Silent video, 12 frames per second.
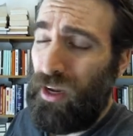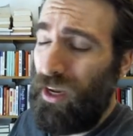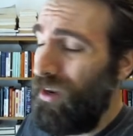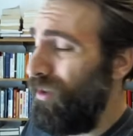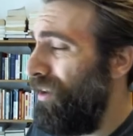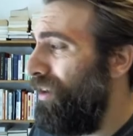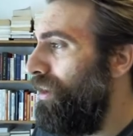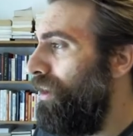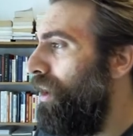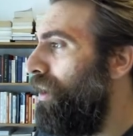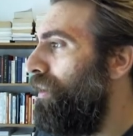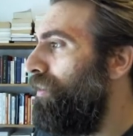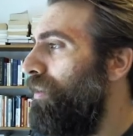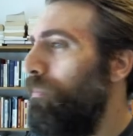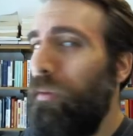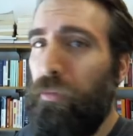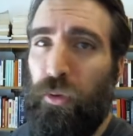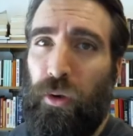You know, there are some
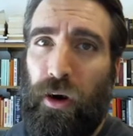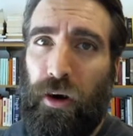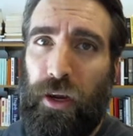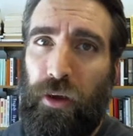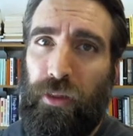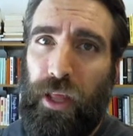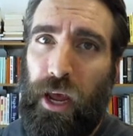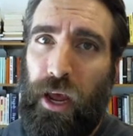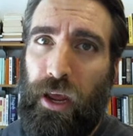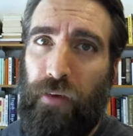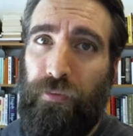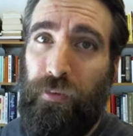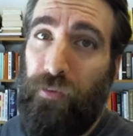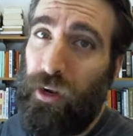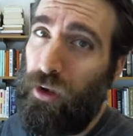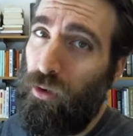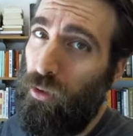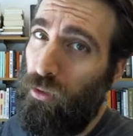people who argue that if a
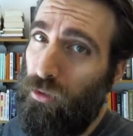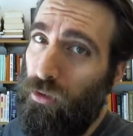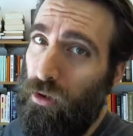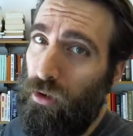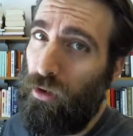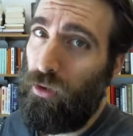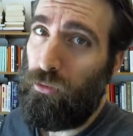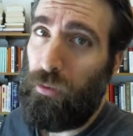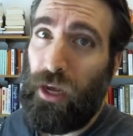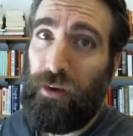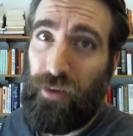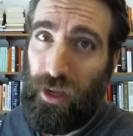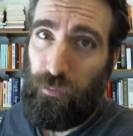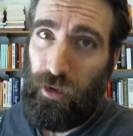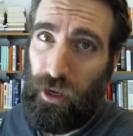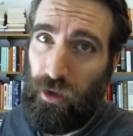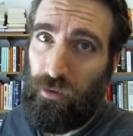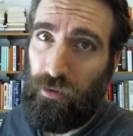video goes beyond ten
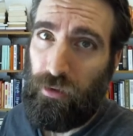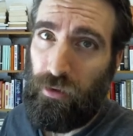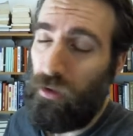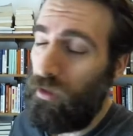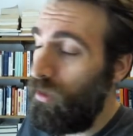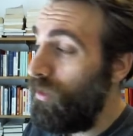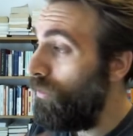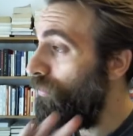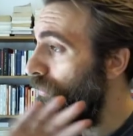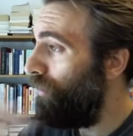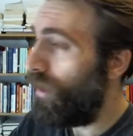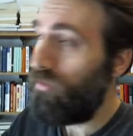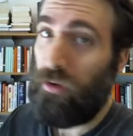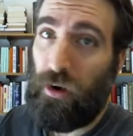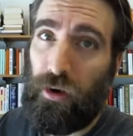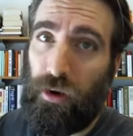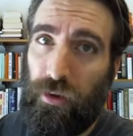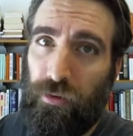minutes, you've lost your
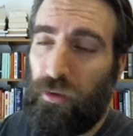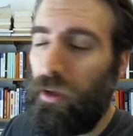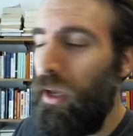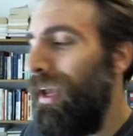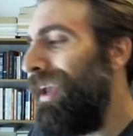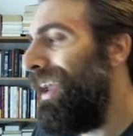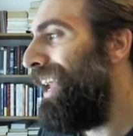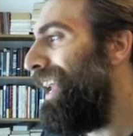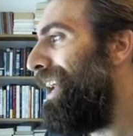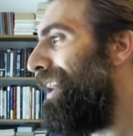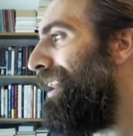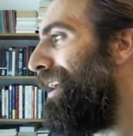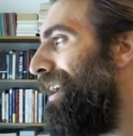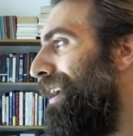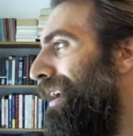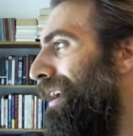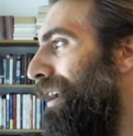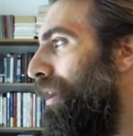audience, and
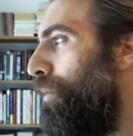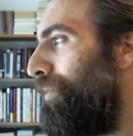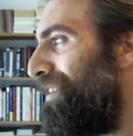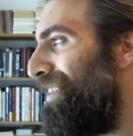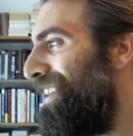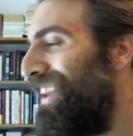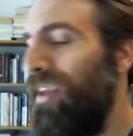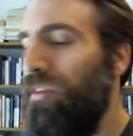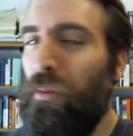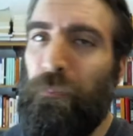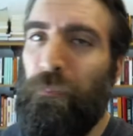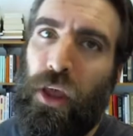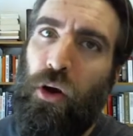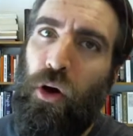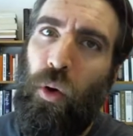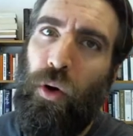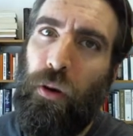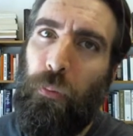uh, hope that's not the case.
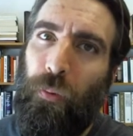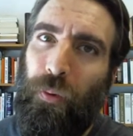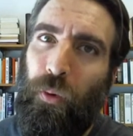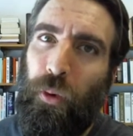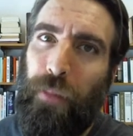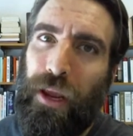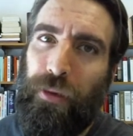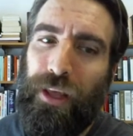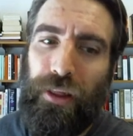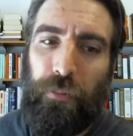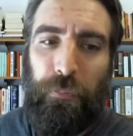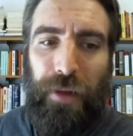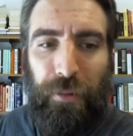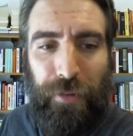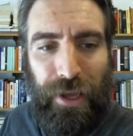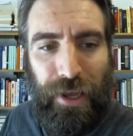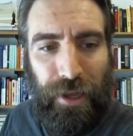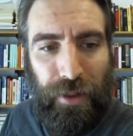Or, or maybe,
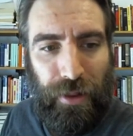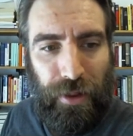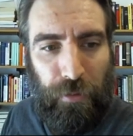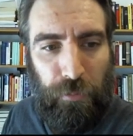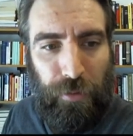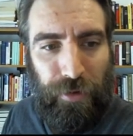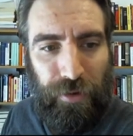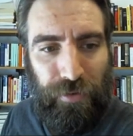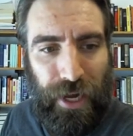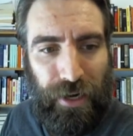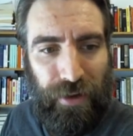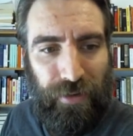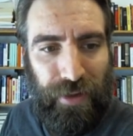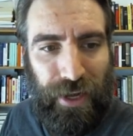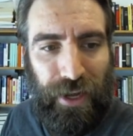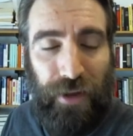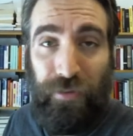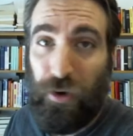maybe, maybe the fact is that
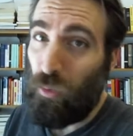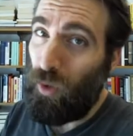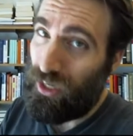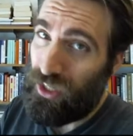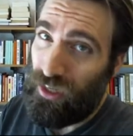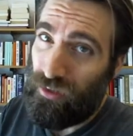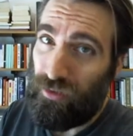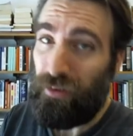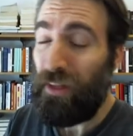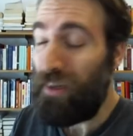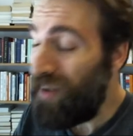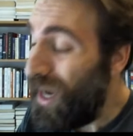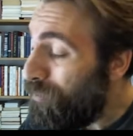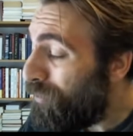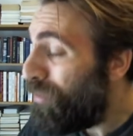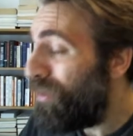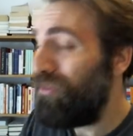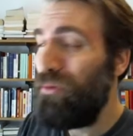if you're watching this, the type of
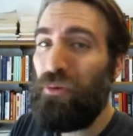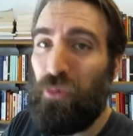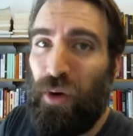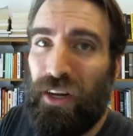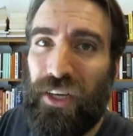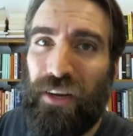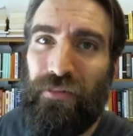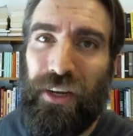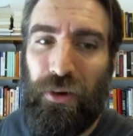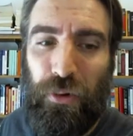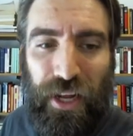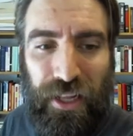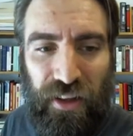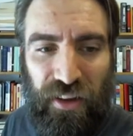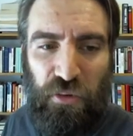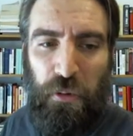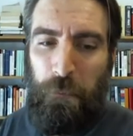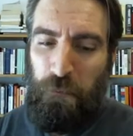person who's watching a video like
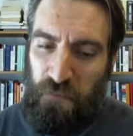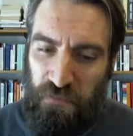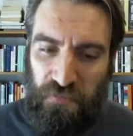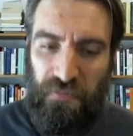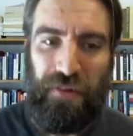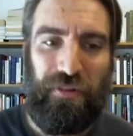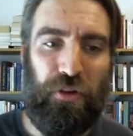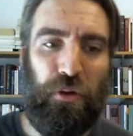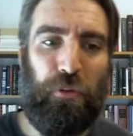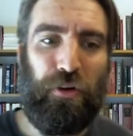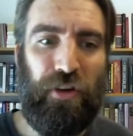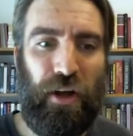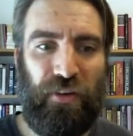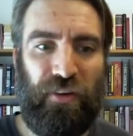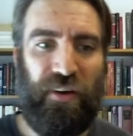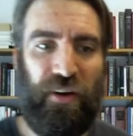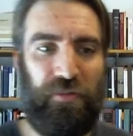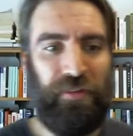this, maybe is a little more tolerant
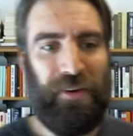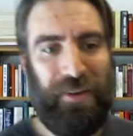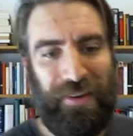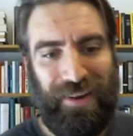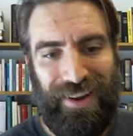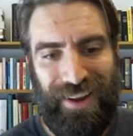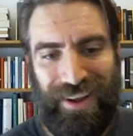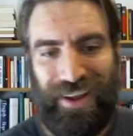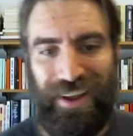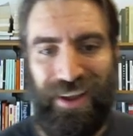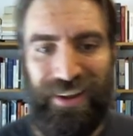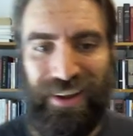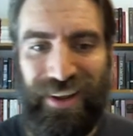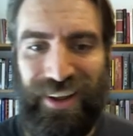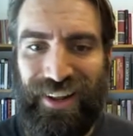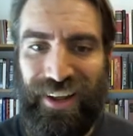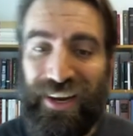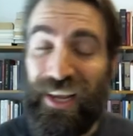of
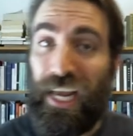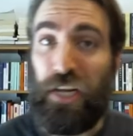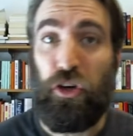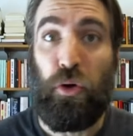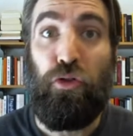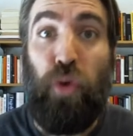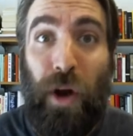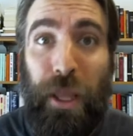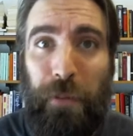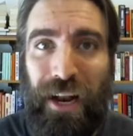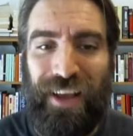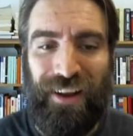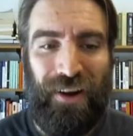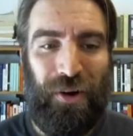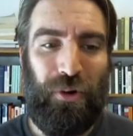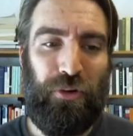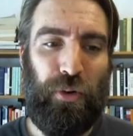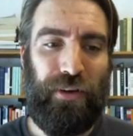an occasional twenty minute
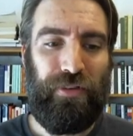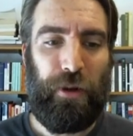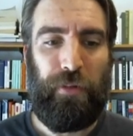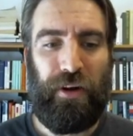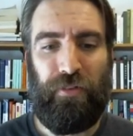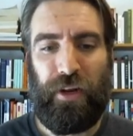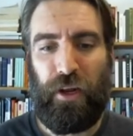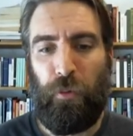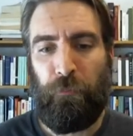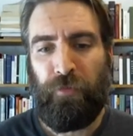or twenty-five minute video.